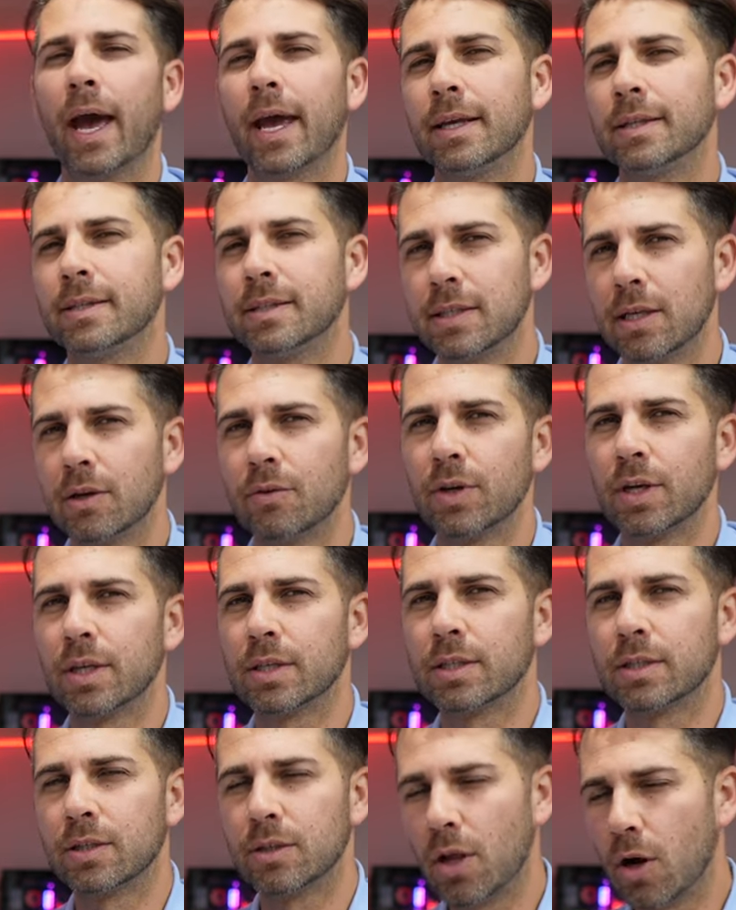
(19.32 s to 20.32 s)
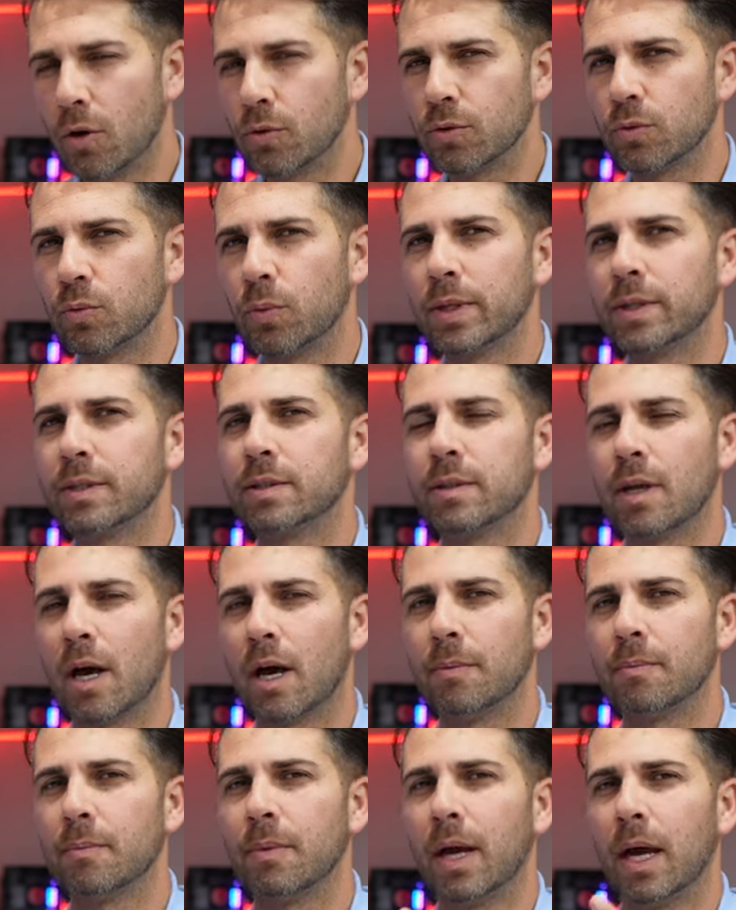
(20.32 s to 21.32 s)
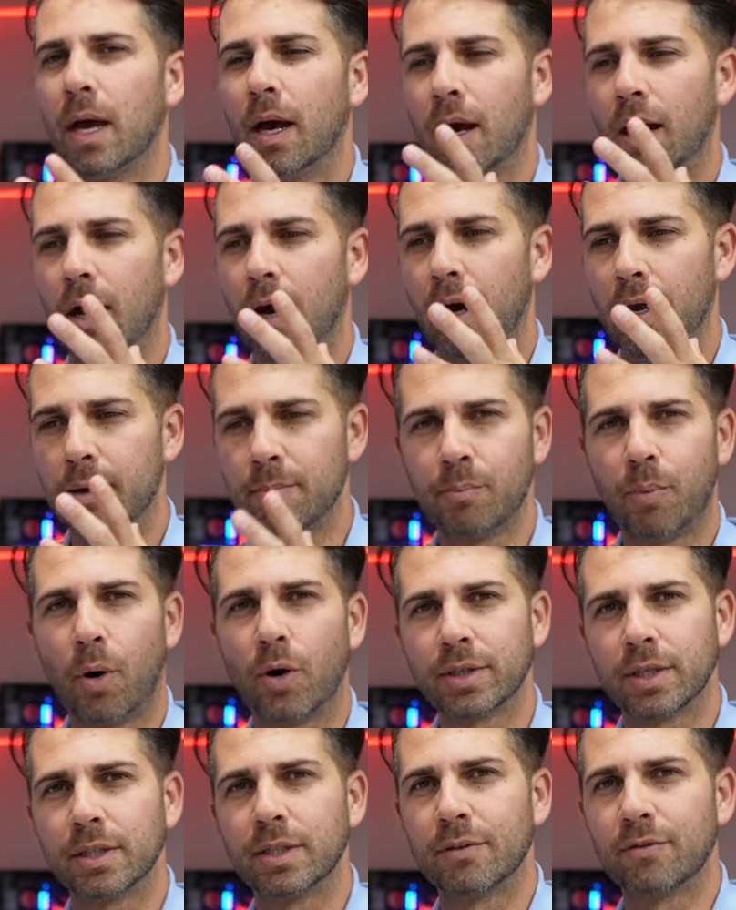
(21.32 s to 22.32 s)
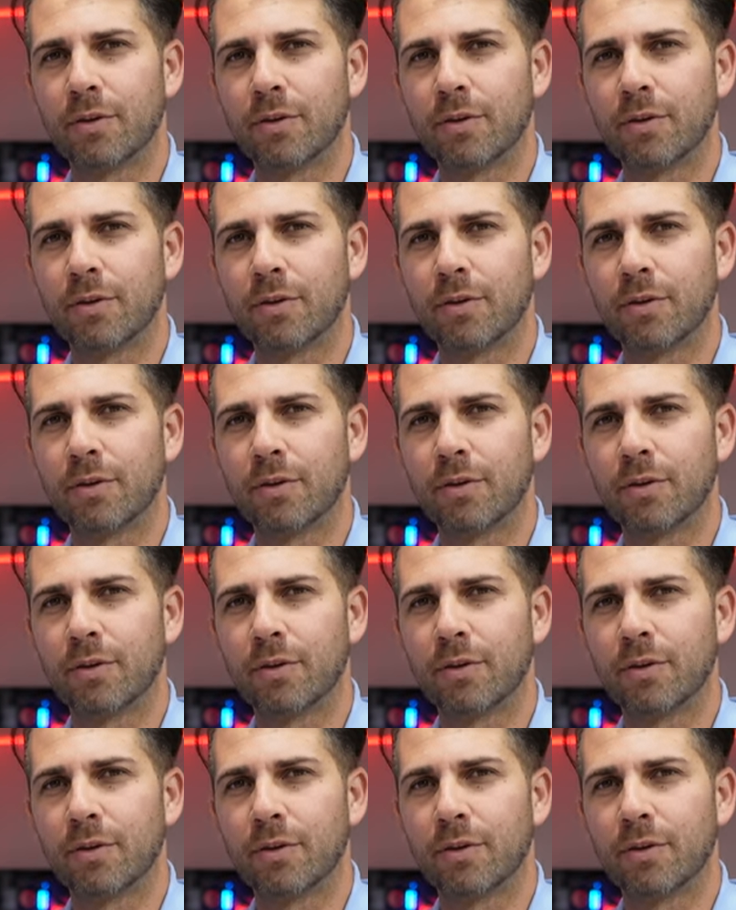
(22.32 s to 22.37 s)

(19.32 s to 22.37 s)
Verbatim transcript: a serious note with some uh, important